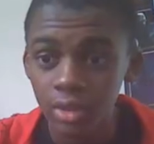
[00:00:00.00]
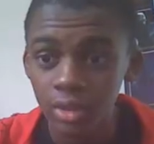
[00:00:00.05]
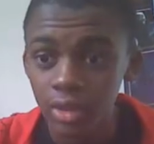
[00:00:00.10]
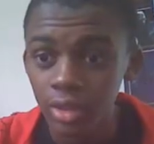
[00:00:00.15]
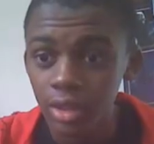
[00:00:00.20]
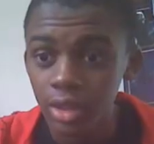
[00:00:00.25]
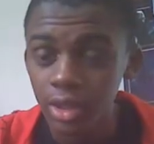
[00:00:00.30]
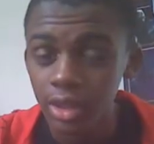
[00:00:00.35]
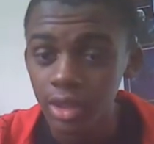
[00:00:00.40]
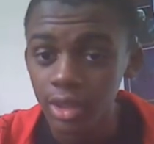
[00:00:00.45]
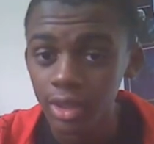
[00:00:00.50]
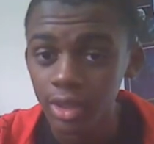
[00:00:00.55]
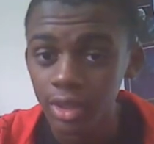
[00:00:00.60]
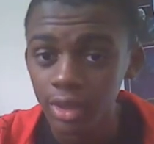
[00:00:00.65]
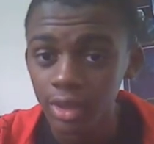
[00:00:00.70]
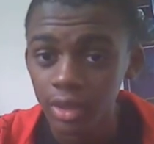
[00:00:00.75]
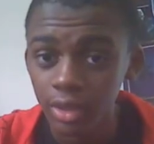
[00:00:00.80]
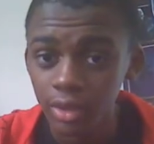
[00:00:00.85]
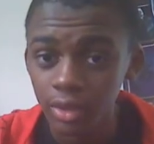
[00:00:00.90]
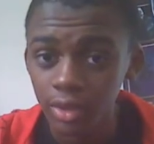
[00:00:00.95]
Clark
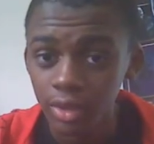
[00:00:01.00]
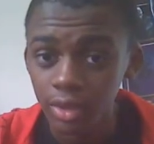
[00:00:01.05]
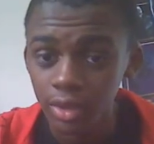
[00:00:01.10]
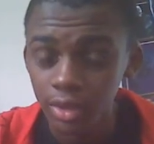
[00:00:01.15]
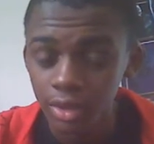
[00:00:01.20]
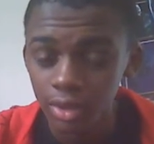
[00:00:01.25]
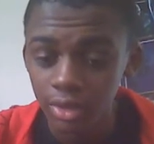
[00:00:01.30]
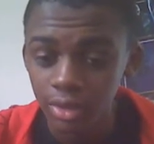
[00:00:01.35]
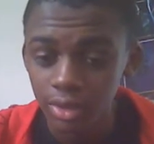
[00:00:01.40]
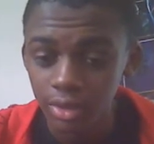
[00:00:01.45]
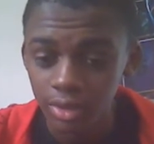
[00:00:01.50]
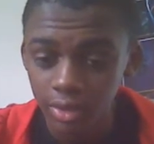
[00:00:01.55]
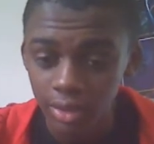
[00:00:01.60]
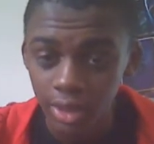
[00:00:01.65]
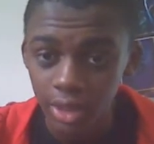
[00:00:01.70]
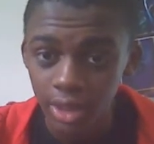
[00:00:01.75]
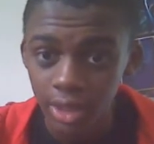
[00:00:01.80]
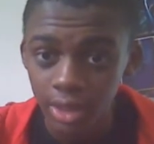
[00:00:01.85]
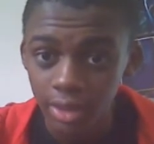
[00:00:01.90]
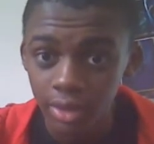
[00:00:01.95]
Cl
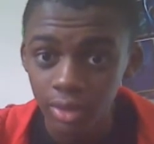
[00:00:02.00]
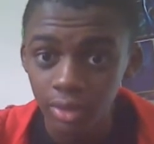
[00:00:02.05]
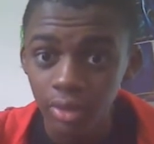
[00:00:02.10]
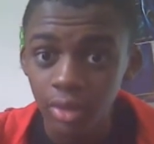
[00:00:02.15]
Gregg